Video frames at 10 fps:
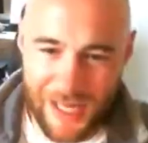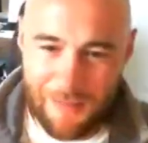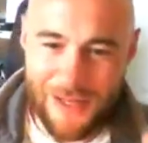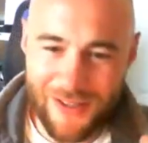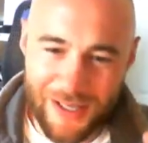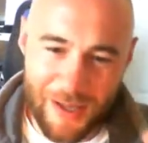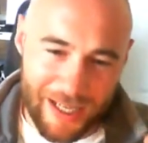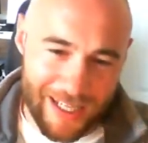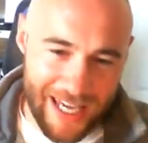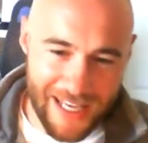be like a
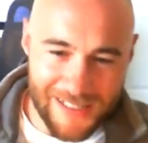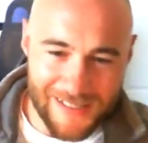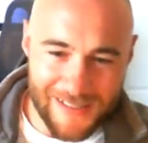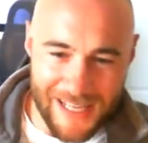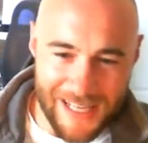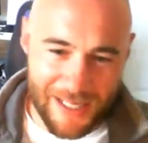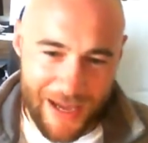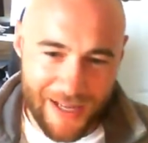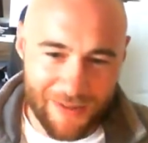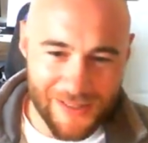guest and a
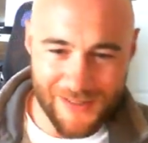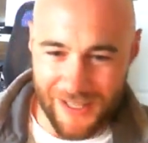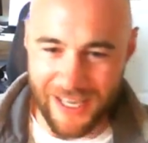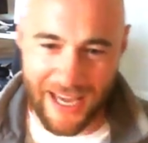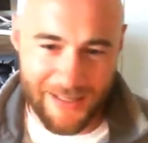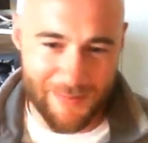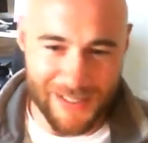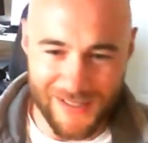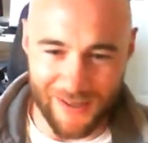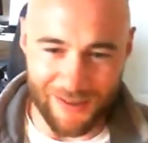panelist, like ask
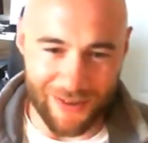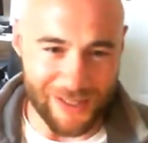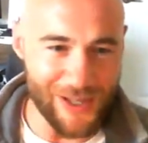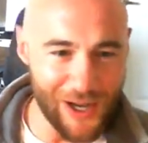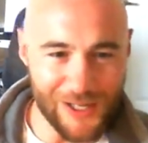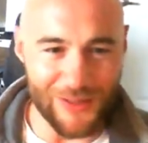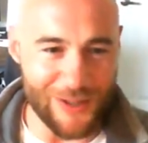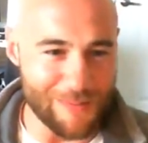myself, like talk in third